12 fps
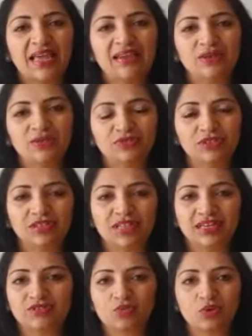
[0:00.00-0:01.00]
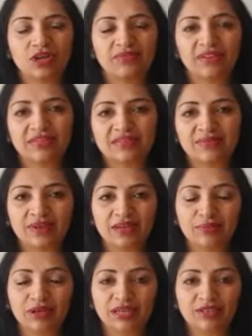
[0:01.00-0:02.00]
any of the things, whatever is
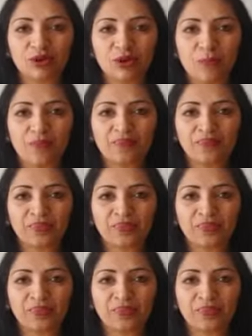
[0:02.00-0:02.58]
available at home.